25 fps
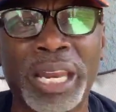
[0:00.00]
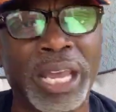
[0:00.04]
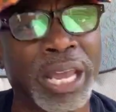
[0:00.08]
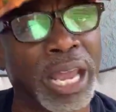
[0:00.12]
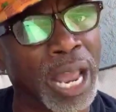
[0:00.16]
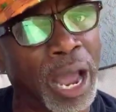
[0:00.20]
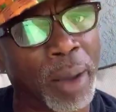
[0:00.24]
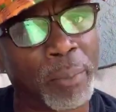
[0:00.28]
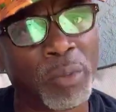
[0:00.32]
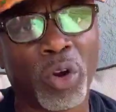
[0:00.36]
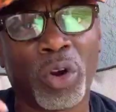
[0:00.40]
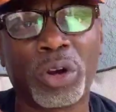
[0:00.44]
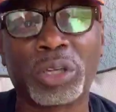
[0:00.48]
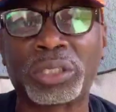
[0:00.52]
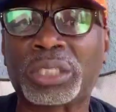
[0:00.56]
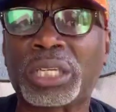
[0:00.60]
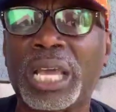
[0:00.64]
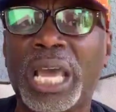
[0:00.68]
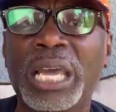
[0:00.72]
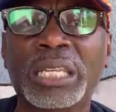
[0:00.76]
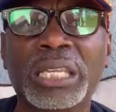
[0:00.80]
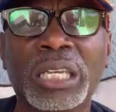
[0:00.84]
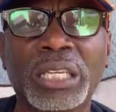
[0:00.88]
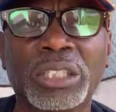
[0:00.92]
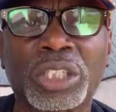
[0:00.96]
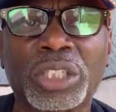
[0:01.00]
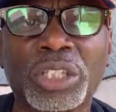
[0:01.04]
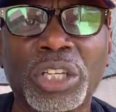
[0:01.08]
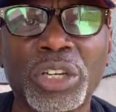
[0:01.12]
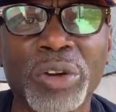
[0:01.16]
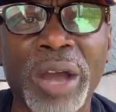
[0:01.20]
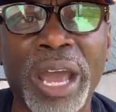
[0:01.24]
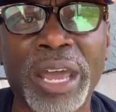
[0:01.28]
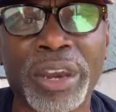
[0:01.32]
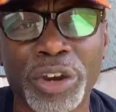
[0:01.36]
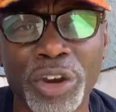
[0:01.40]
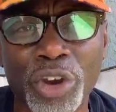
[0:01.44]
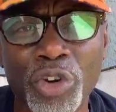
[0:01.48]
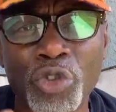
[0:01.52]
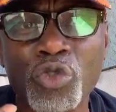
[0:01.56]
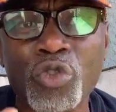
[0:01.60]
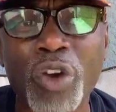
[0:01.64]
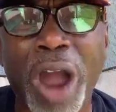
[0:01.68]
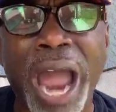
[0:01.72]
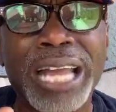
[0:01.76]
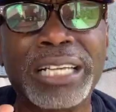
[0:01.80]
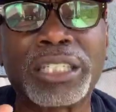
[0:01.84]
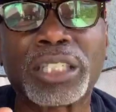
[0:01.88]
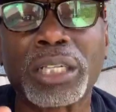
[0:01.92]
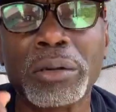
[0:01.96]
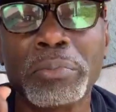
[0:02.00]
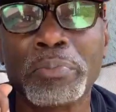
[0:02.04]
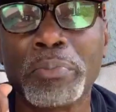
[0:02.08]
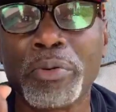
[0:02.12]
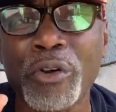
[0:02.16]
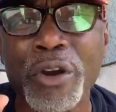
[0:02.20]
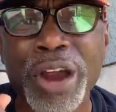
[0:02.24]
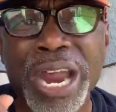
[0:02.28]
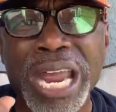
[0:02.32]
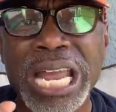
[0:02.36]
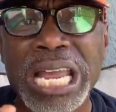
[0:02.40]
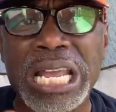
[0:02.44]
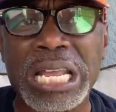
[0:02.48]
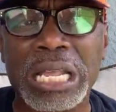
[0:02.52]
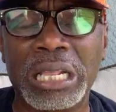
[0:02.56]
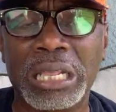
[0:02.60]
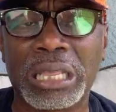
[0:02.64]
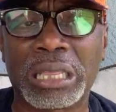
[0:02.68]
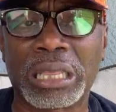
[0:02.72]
and I'm going to say this too, and the right to breathe.